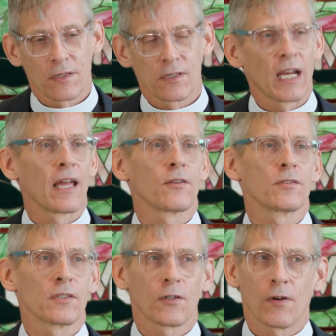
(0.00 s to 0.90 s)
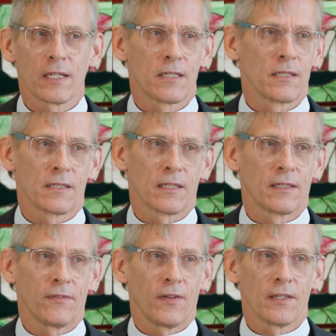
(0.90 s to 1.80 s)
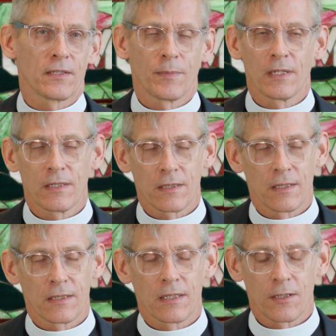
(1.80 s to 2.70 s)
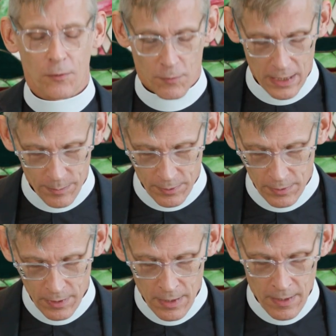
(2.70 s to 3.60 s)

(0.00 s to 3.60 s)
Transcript: challenges and crises that they face. I mean, it's an incredible